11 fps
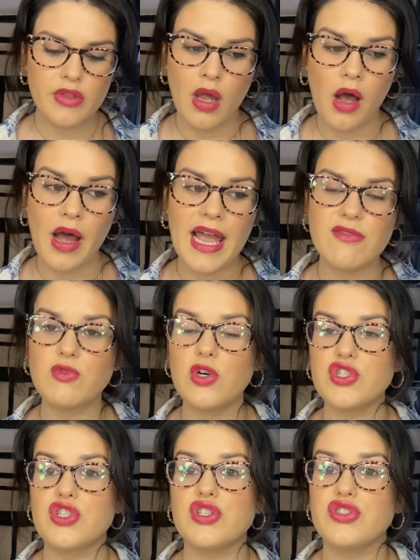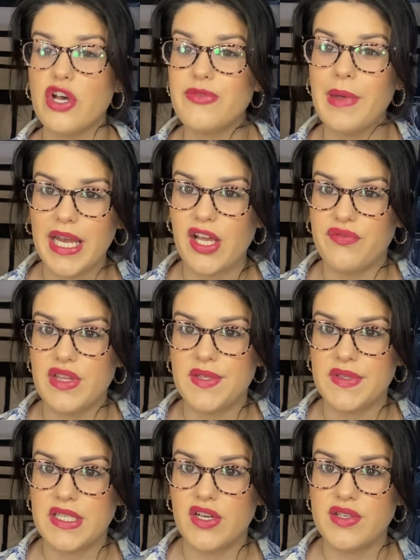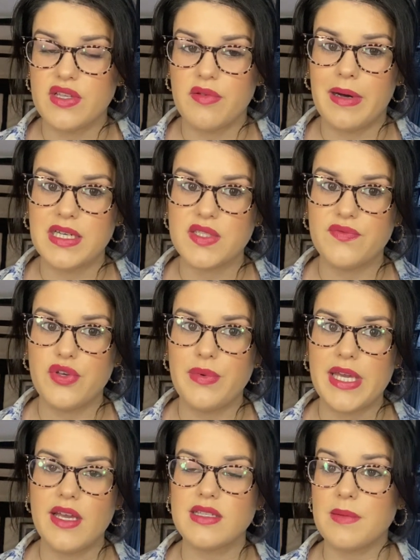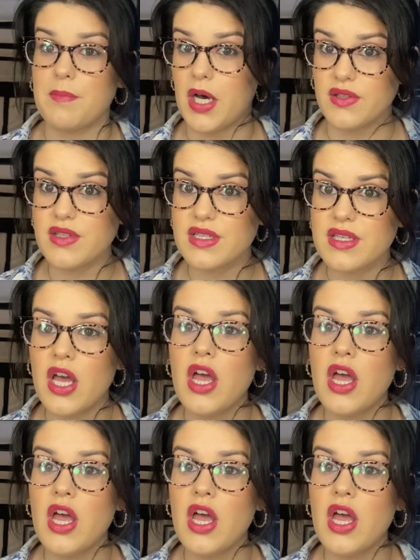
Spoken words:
I have watched so many of these videos over the past few weeks and months